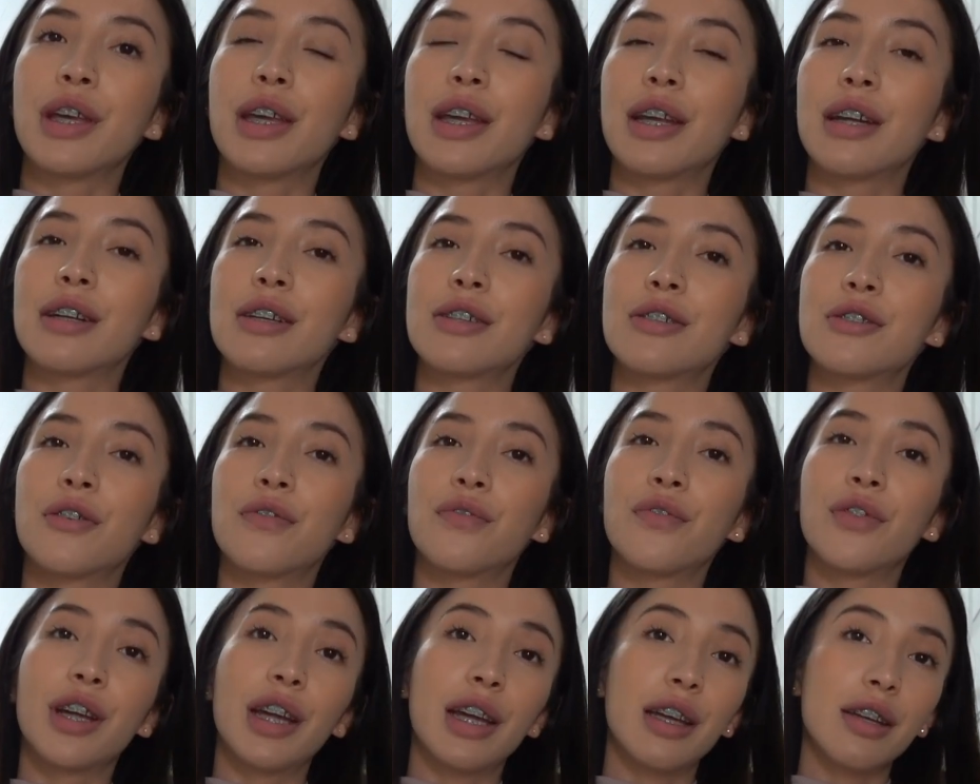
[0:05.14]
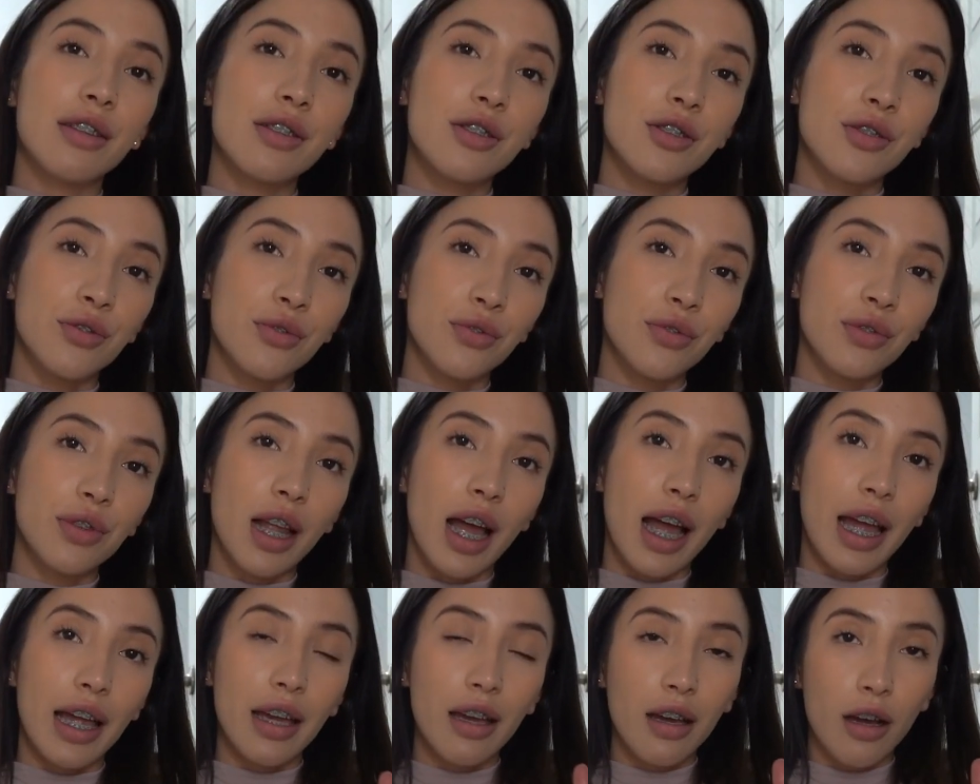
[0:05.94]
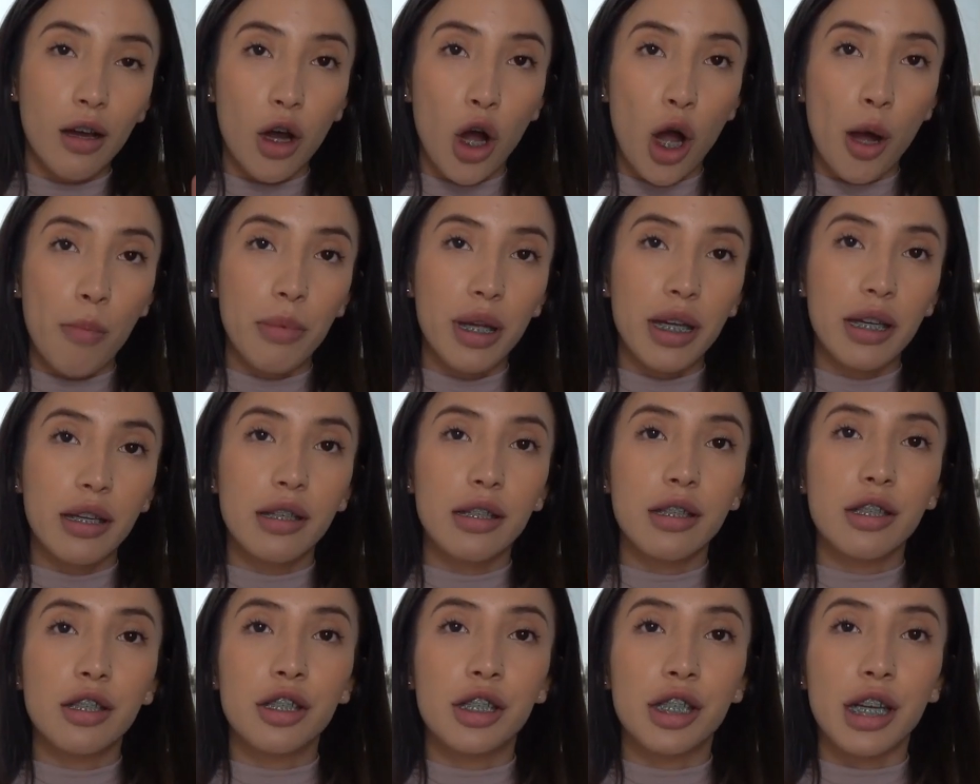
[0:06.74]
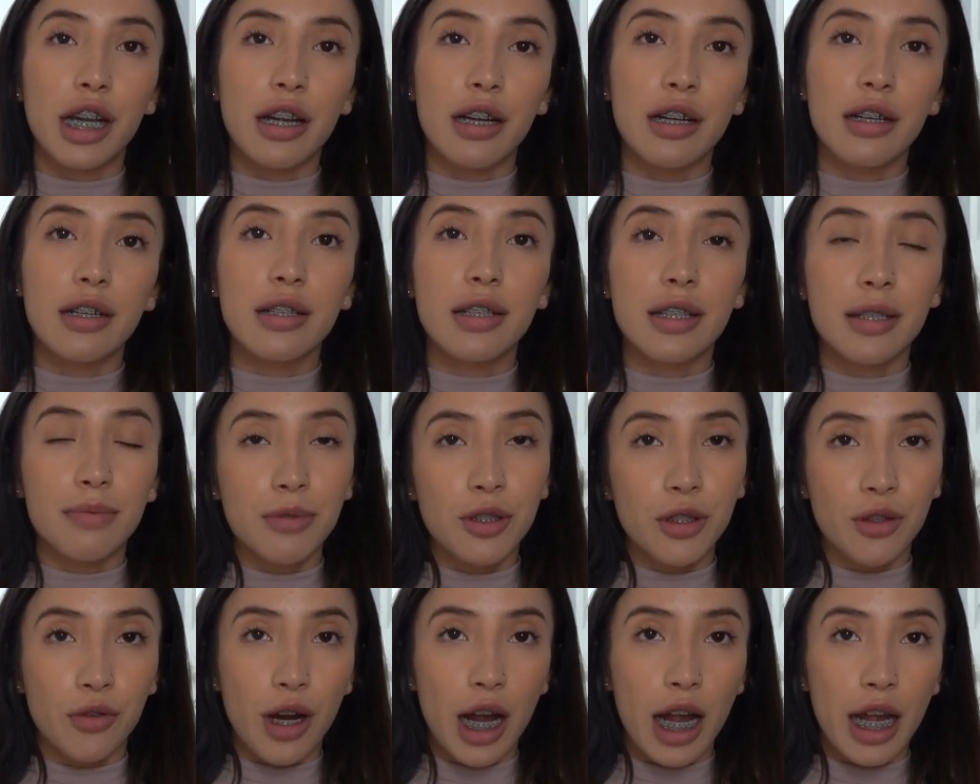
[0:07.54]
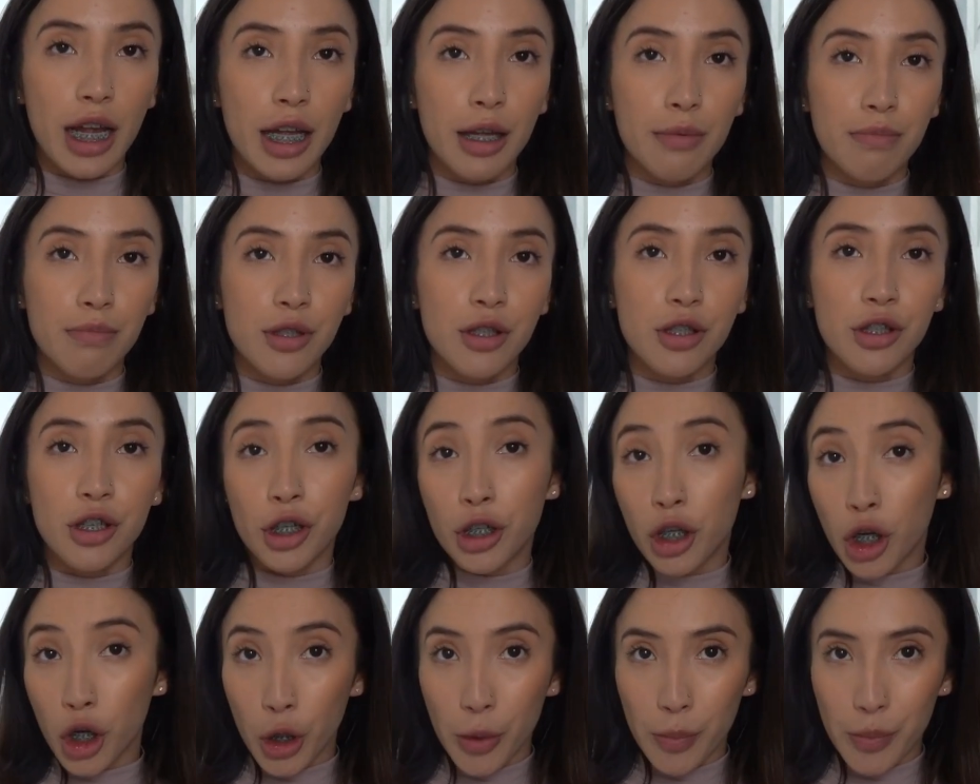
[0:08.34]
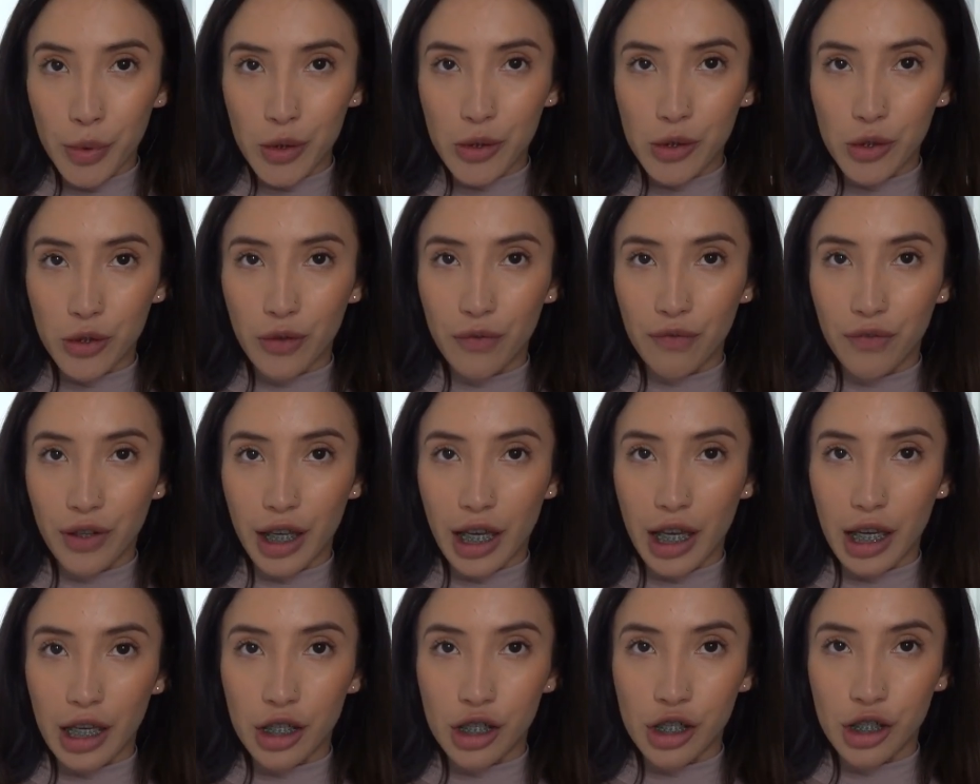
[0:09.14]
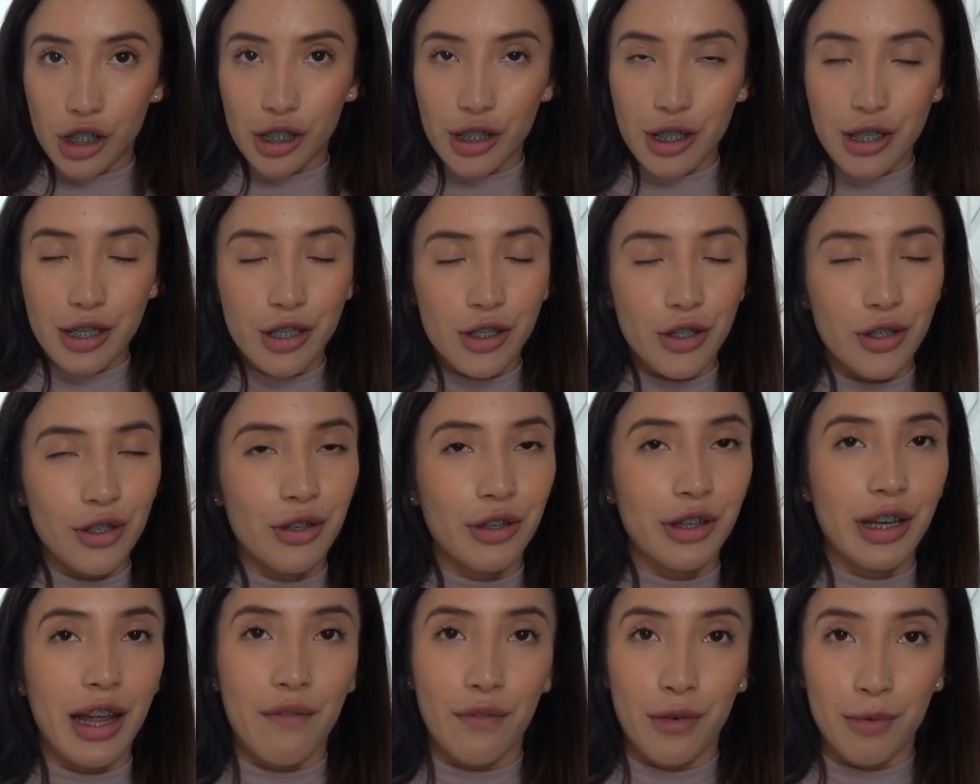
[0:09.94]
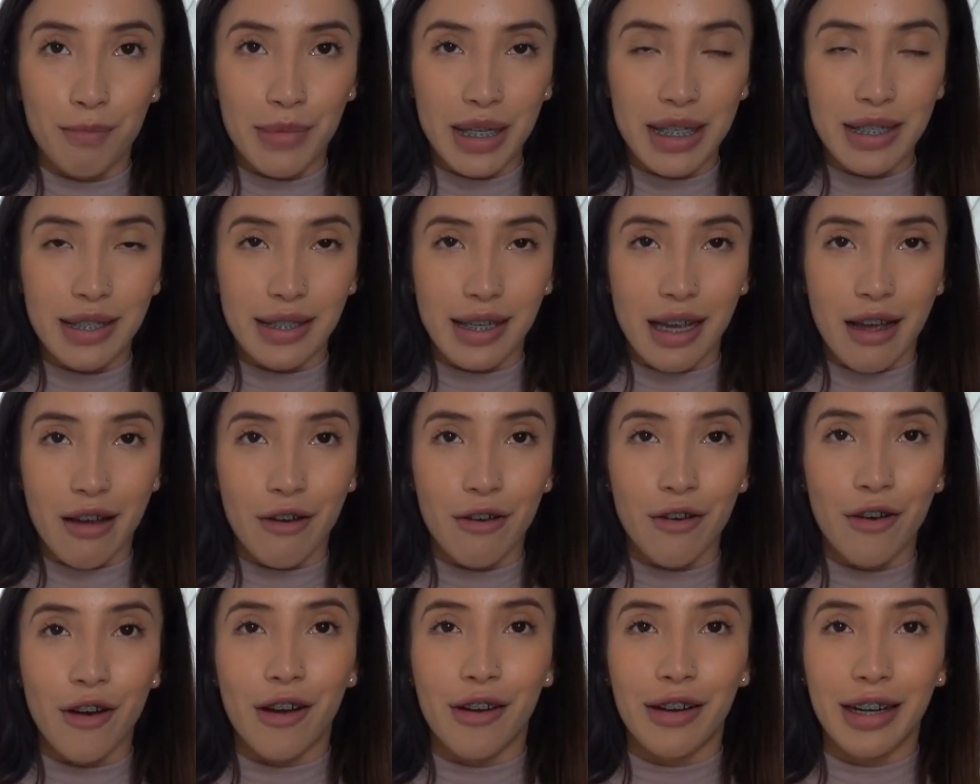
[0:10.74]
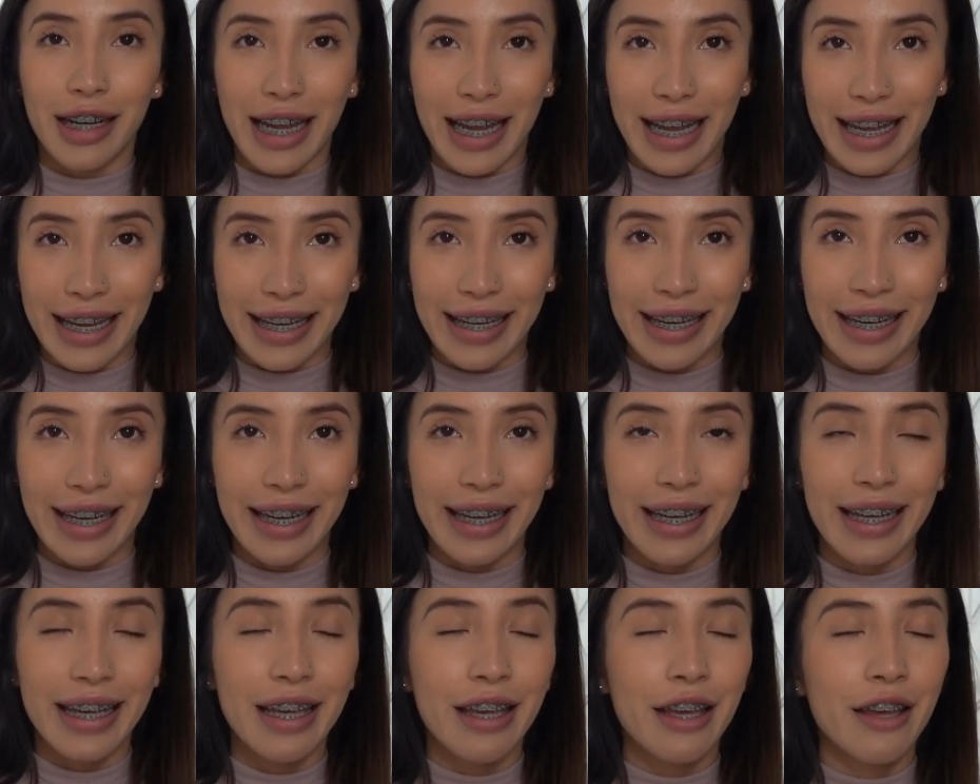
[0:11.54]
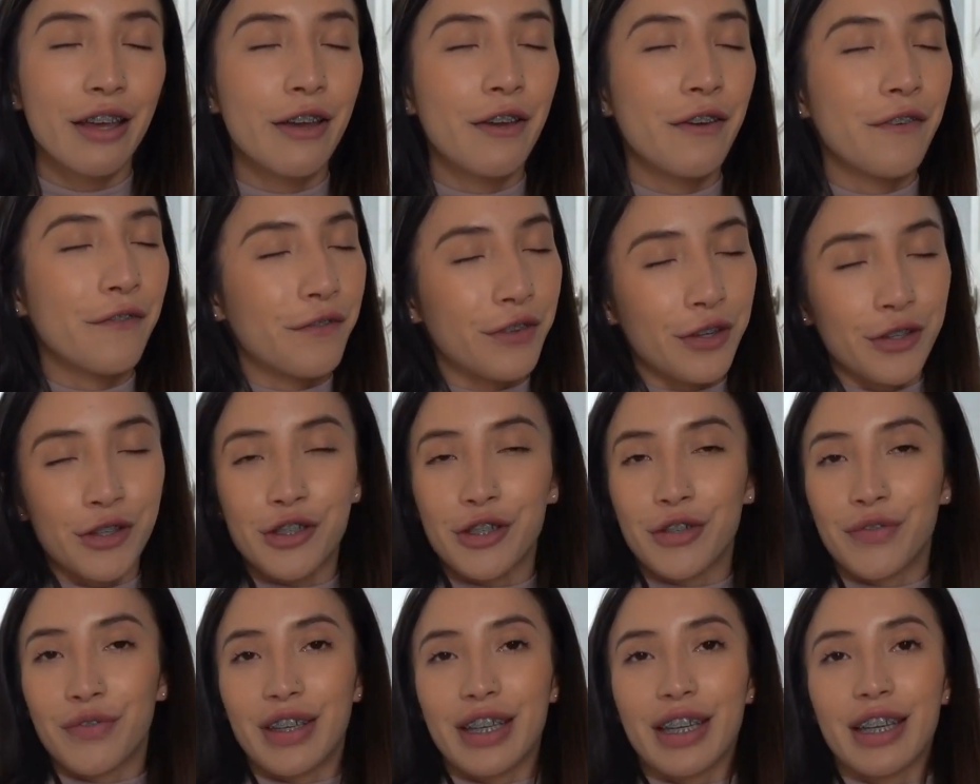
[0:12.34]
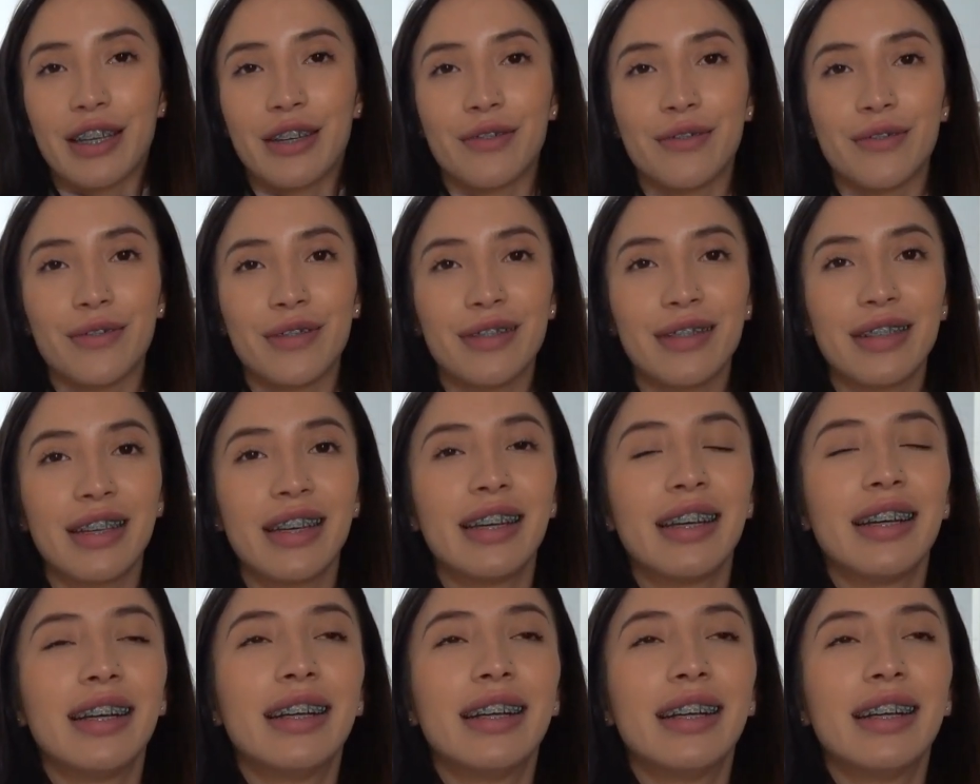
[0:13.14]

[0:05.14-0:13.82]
here, don't forget to like, comment, share, subscribe, turn on your post notifications so you never miss out on any future videos.